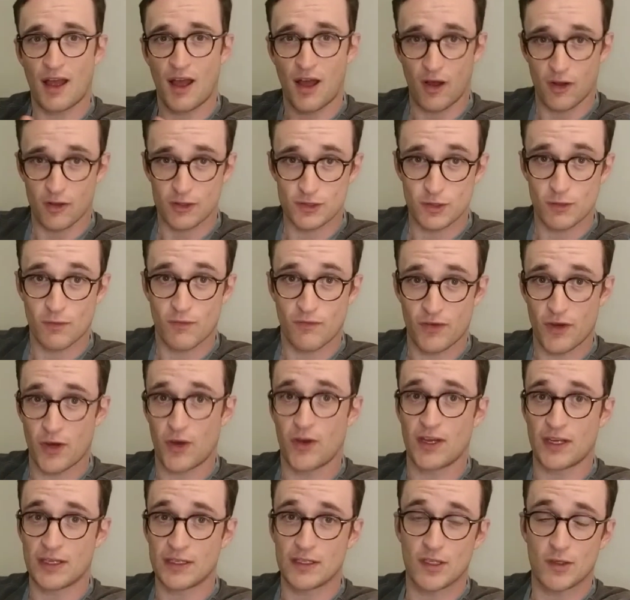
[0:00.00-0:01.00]
Also,
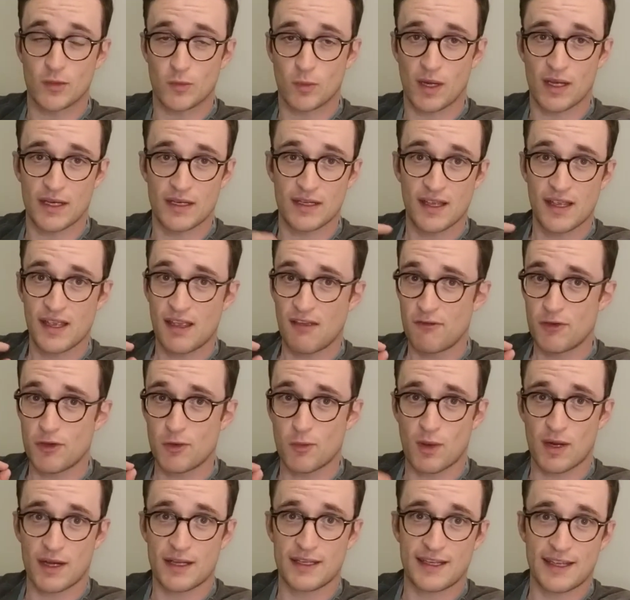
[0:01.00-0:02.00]
very good one if you
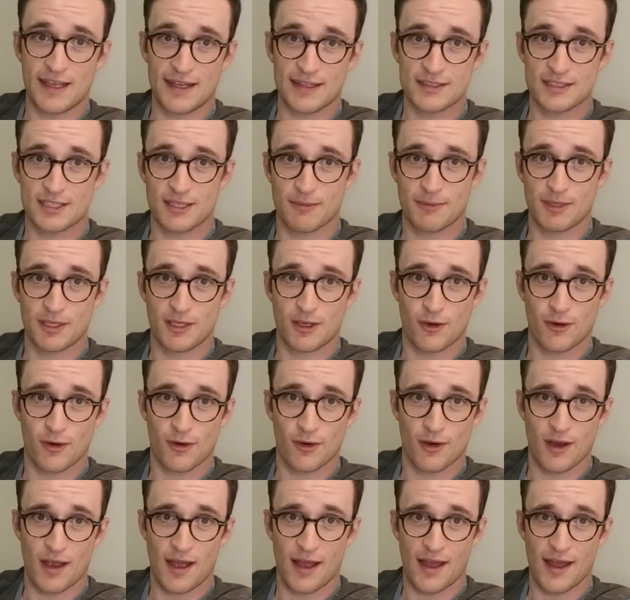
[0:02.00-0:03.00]
want to get some of
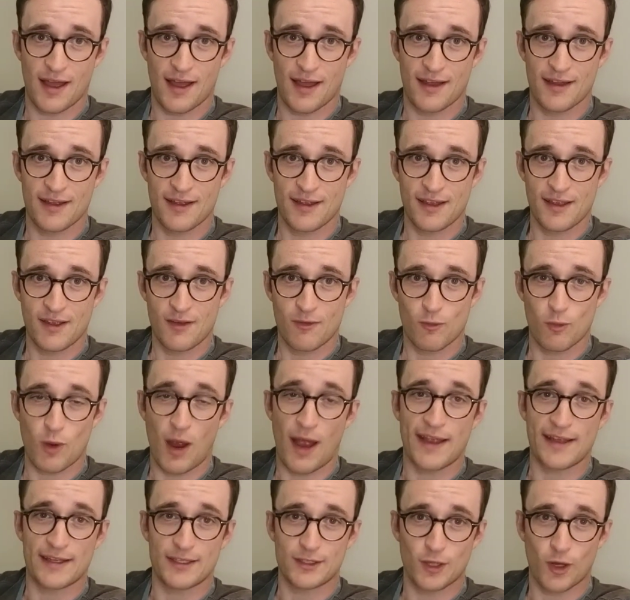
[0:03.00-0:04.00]
your
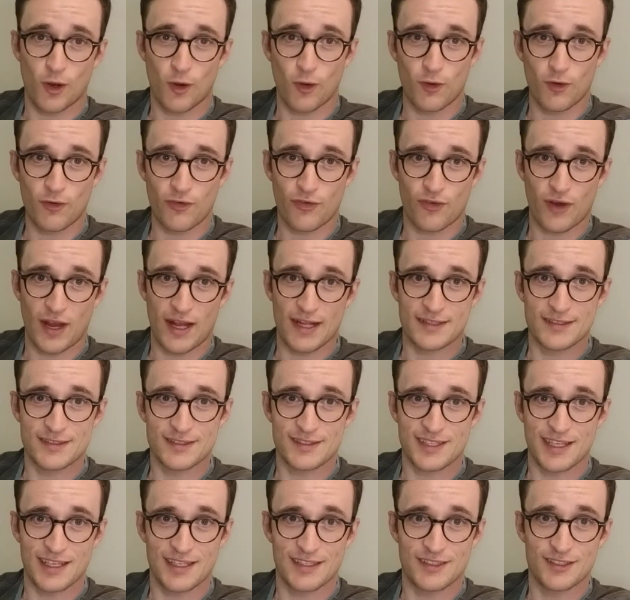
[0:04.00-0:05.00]
Ryan Coke
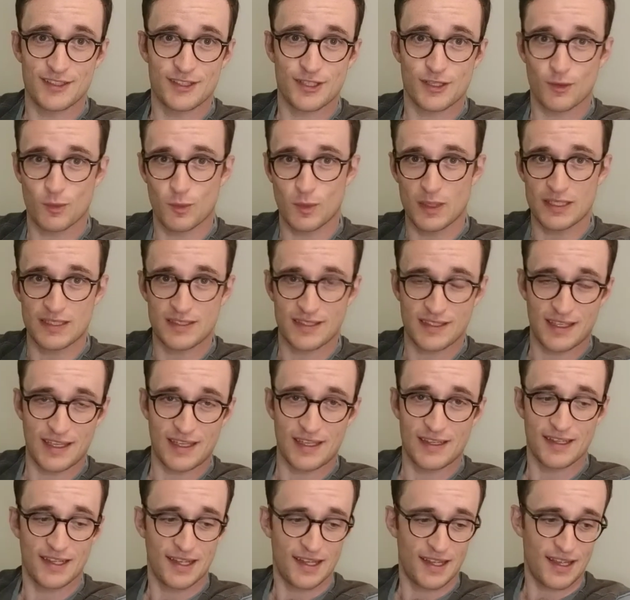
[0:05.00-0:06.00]
friends into
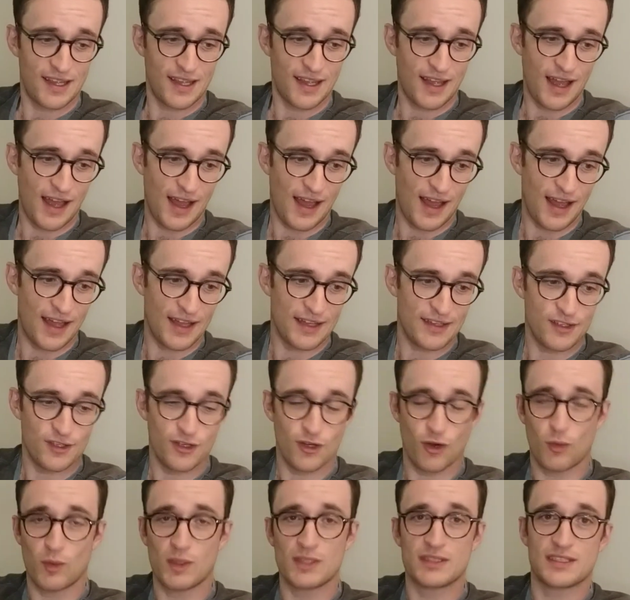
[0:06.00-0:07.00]
whiskey.
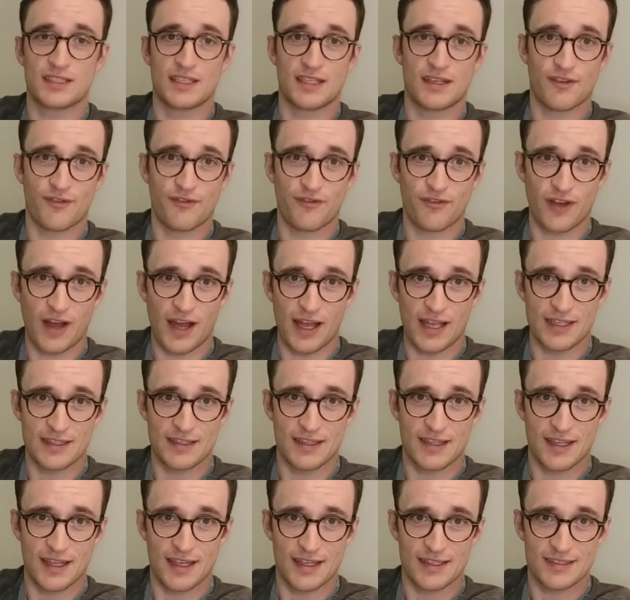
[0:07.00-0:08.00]
No one's gonna
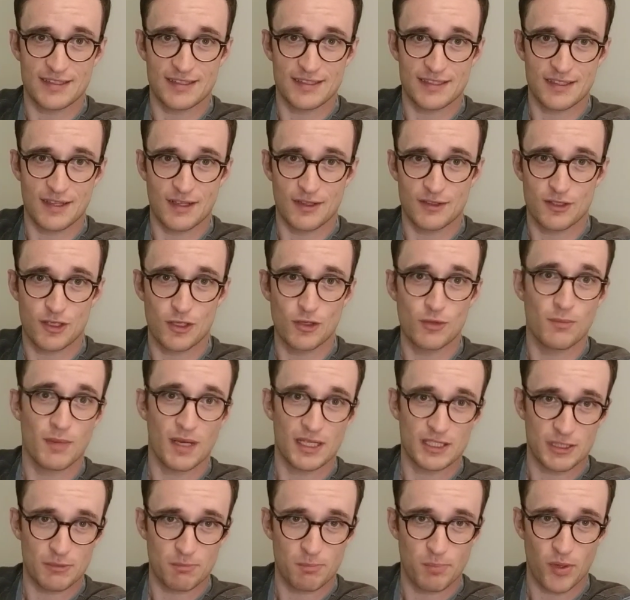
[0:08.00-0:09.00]
find this too
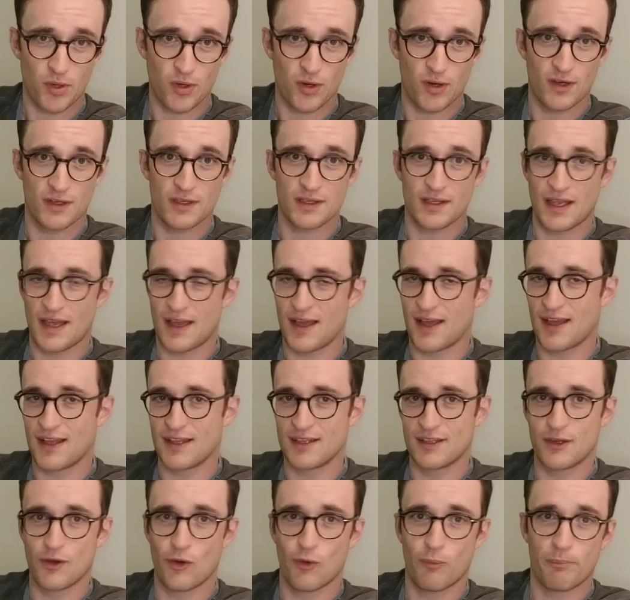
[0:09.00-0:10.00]
much burn,
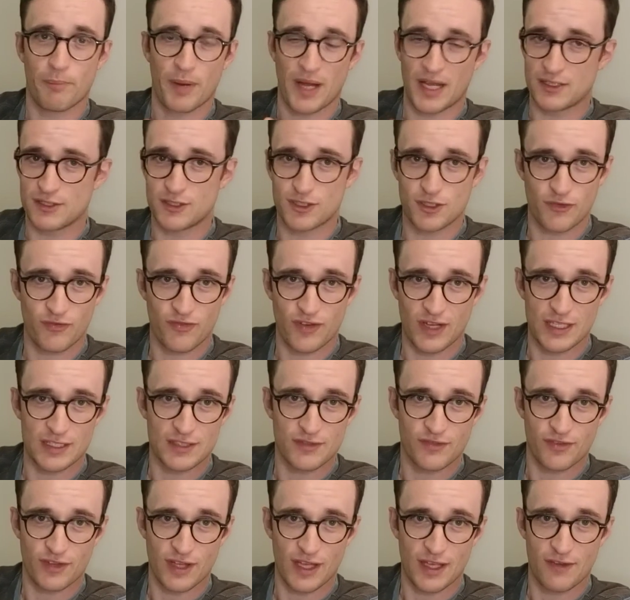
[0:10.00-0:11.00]
no punch your
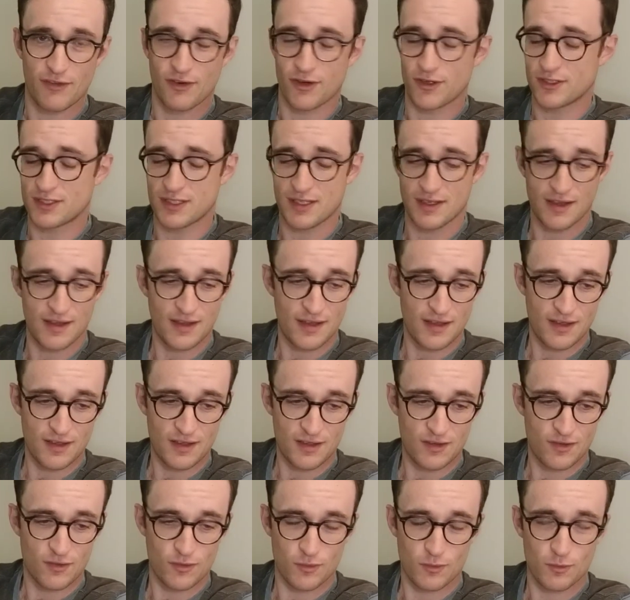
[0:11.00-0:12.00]
face flavors.
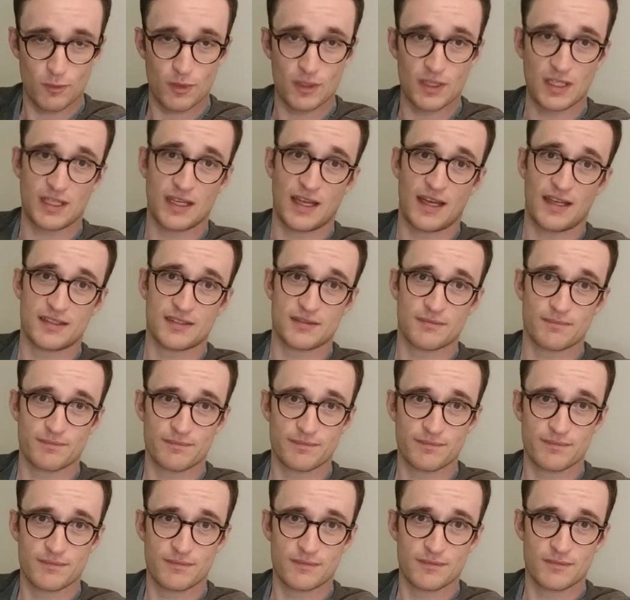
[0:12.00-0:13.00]
Really nice.
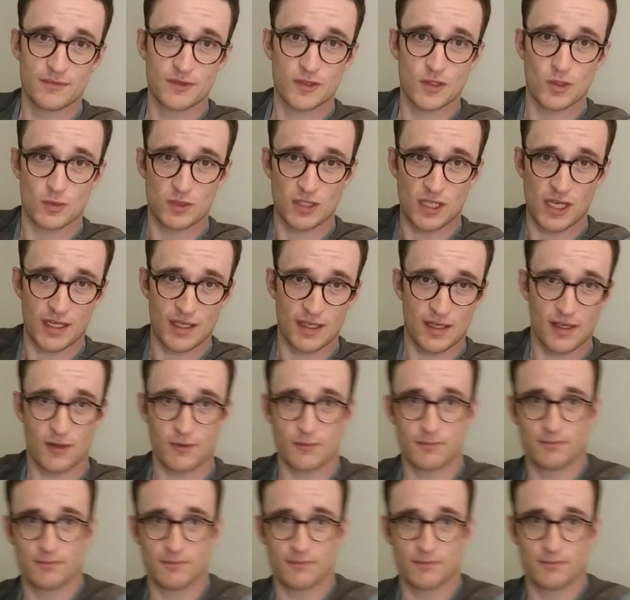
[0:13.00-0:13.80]
So check it out.